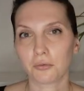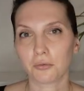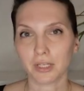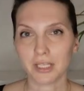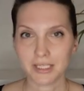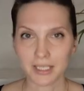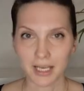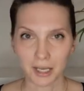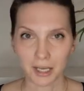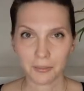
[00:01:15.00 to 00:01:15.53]

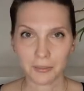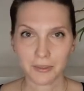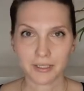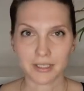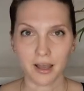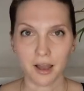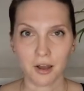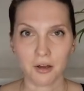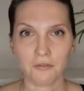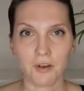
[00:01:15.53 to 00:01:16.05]
Let's look at
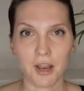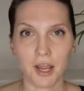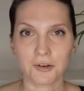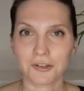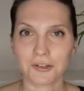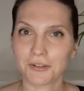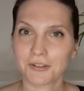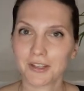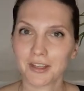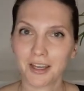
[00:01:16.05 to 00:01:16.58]
three
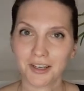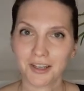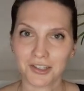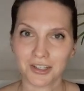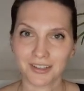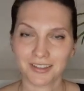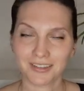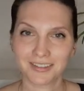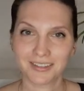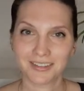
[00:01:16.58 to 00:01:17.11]
types of
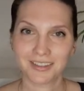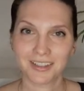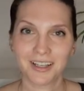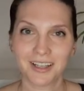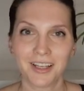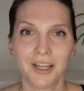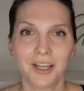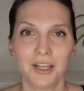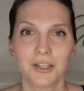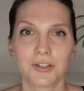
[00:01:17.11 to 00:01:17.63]
natural
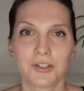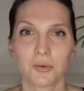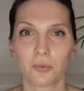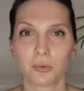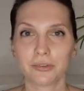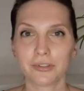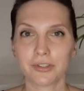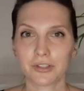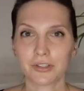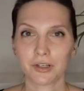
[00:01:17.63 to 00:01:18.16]
selection.
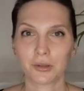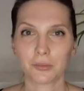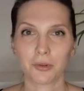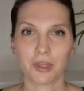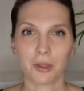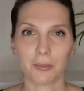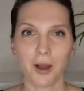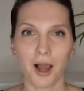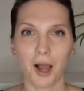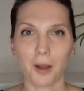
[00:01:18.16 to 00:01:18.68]

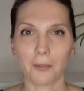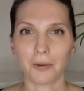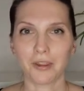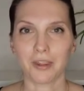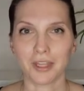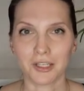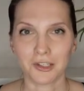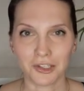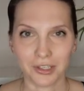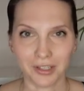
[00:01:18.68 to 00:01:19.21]
So we'll
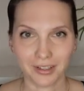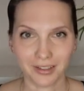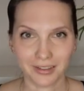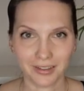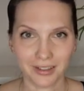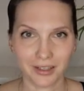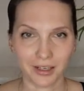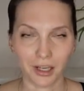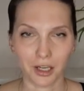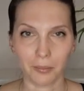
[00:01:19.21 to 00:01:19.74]
start with a
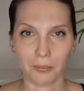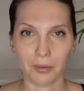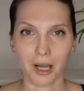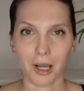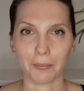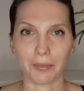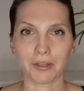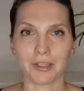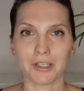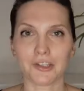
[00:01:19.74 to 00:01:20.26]

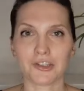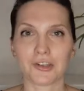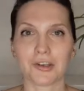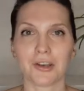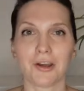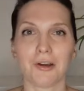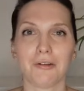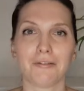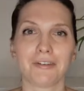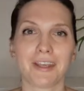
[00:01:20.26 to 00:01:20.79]
population
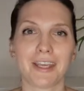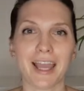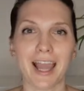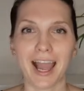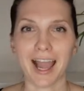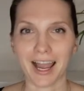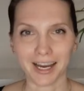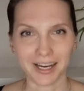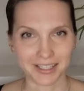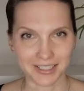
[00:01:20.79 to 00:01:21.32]

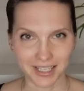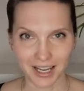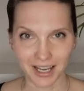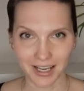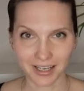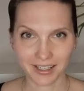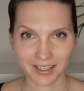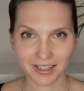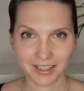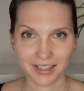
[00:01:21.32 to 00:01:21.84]
of
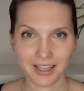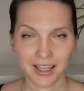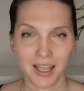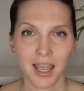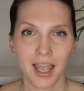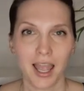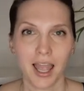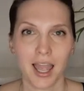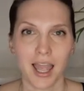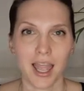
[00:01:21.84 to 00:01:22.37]

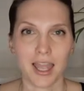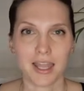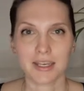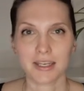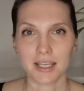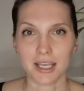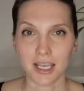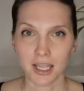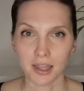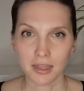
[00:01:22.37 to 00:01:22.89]
cacti.
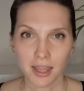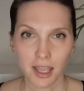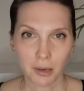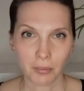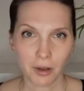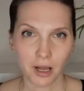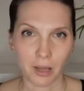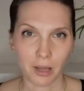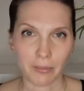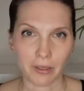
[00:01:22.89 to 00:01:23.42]

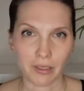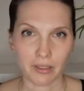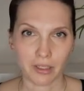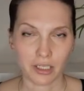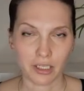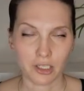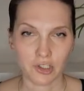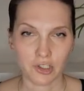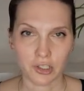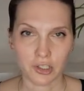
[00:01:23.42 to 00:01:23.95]
And in
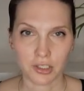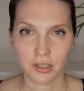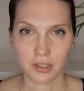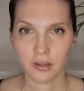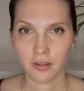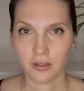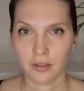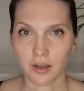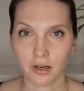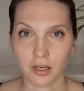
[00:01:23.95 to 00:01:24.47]
that
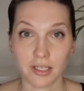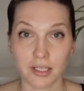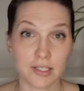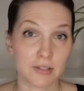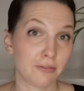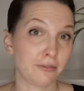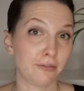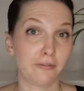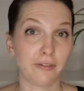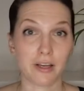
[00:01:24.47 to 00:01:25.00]
population,
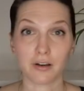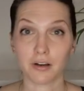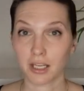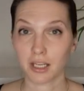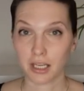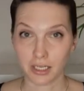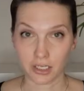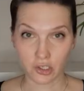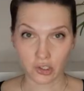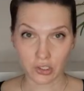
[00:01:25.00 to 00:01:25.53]
there is
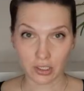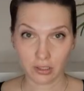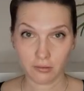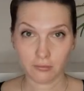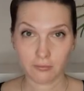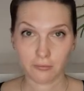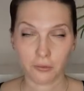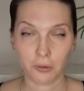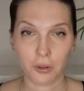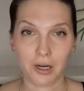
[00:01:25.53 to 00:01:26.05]

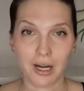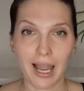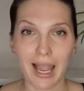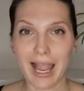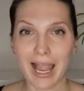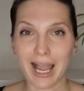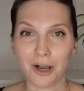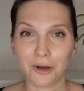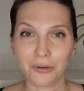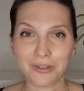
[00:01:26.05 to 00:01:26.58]
variation
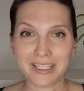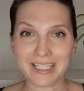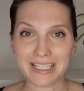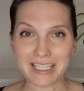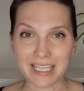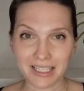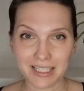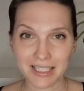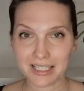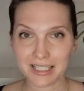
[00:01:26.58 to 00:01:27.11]
for
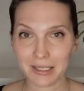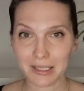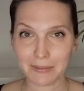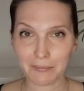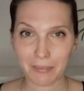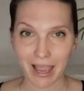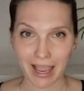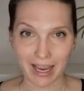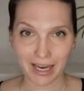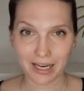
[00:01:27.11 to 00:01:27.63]
how
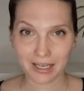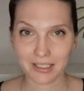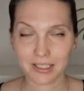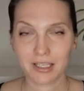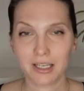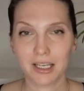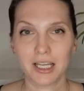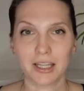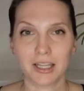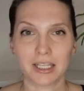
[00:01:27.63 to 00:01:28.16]
densely
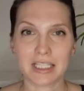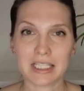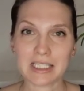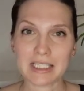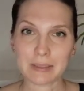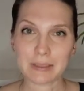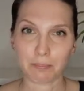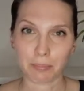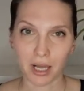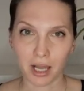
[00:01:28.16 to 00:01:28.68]
packed
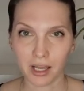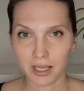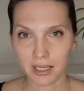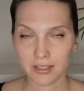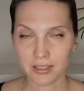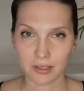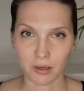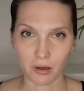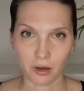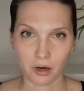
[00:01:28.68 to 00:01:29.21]
the
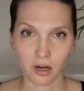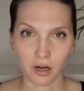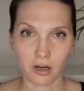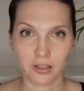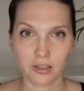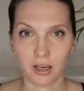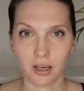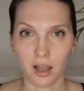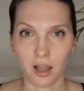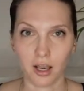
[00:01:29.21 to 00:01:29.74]
spines
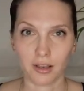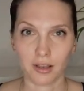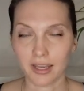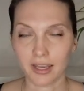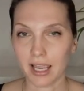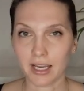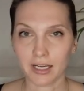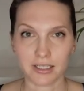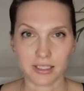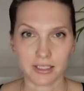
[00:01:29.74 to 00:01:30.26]
are
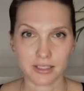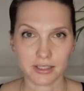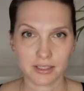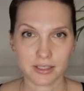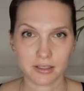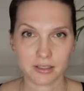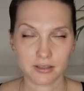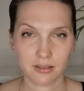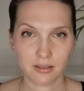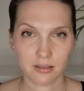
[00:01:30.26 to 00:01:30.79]
on the
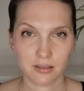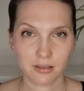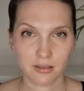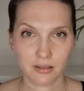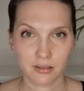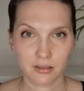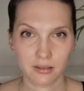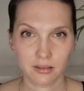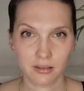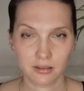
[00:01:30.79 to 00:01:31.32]
cactus.
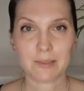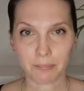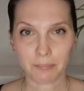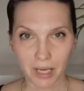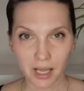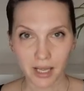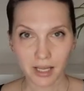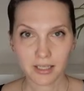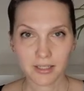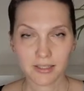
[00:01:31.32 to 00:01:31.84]

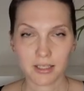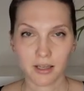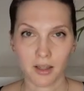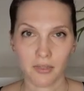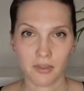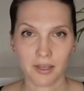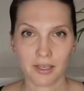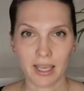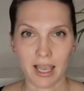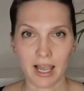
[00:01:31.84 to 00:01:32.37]

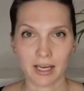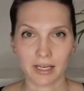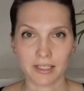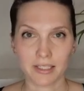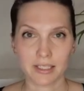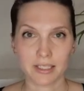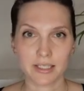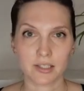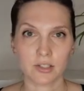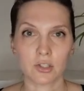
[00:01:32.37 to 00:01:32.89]
Spines on the
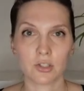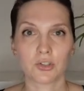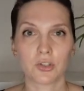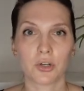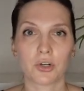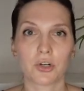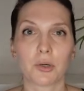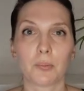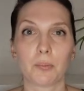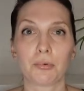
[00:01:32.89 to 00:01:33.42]
cactus
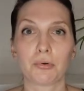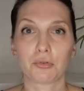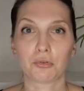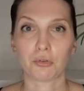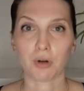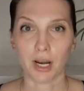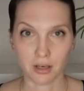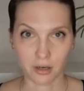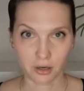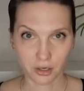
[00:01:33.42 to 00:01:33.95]

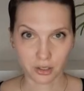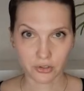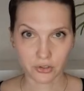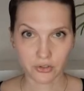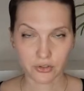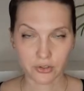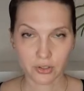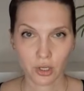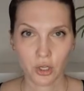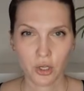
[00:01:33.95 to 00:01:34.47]
deter
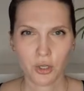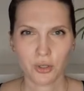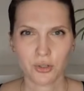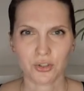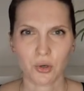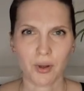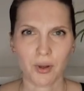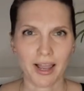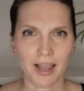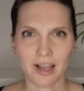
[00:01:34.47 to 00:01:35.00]
predators.
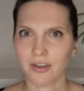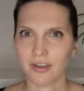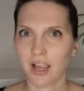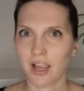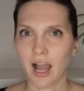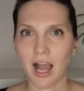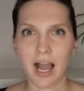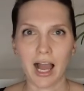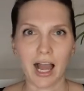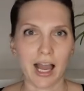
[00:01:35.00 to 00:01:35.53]
So
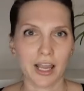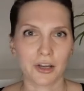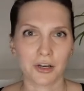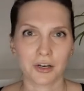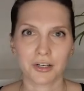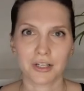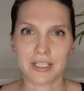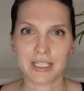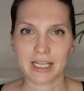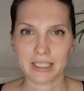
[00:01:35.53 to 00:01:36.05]
having a
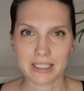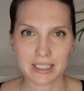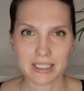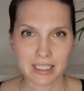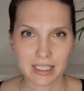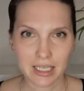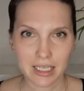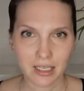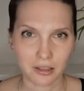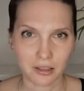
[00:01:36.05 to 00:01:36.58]
higher
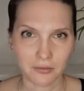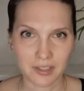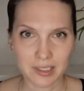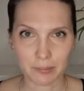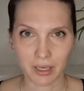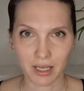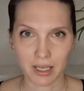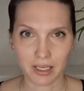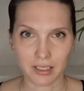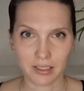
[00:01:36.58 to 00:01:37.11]

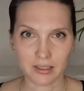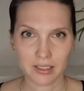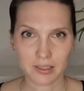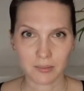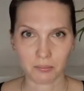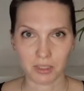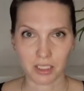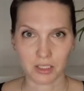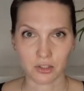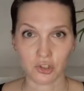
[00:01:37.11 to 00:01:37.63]
density of
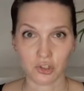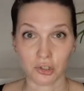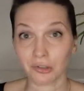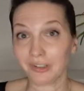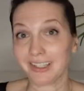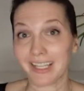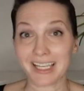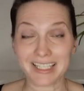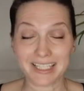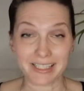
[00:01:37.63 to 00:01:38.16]
spines
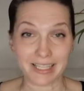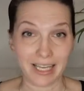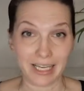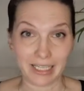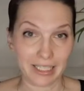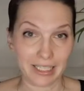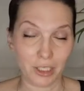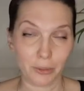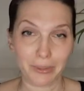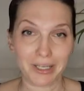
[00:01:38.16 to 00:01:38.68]
means you're
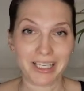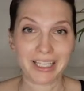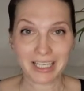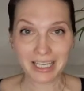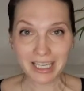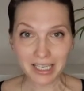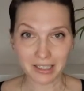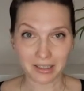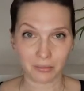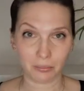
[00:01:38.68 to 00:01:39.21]
less likely to
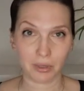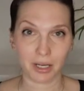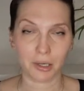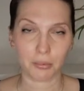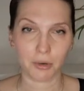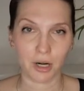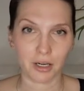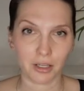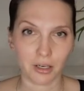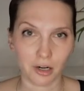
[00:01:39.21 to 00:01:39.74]
be
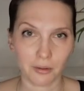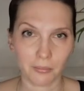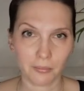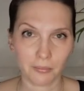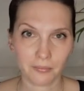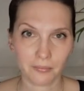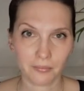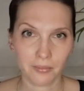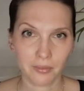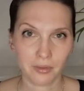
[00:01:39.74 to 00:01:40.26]
eaten by a
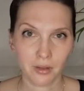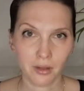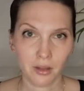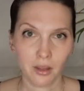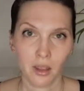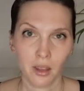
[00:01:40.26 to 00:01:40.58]
predator.